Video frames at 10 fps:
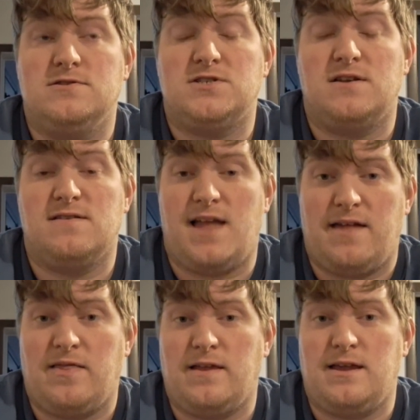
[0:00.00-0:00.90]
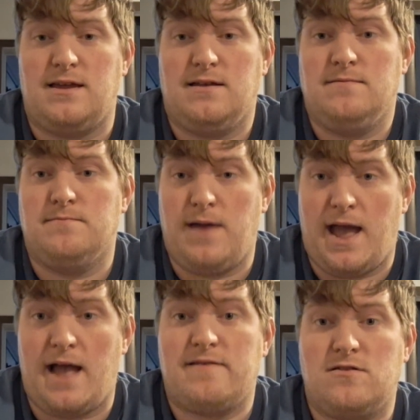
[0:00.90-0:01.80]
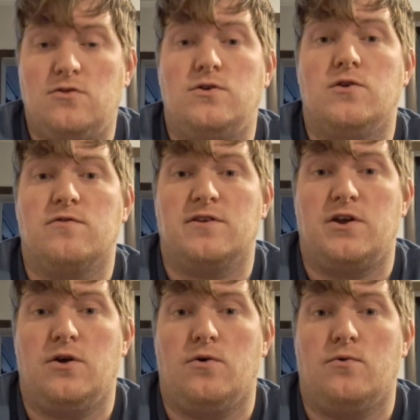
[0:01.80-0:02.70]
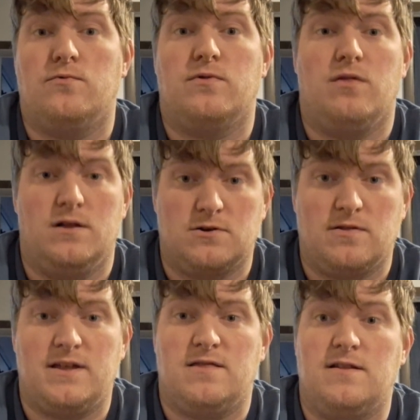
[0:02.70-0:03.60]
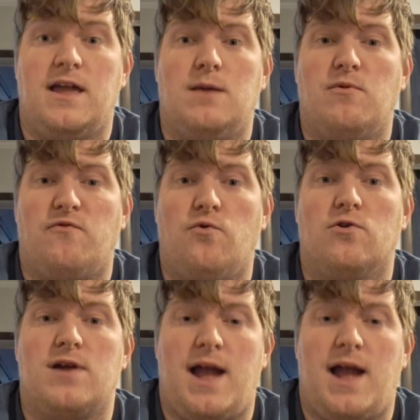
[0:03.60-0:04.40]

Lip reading: She sadly passed 2 years ago, literally the day before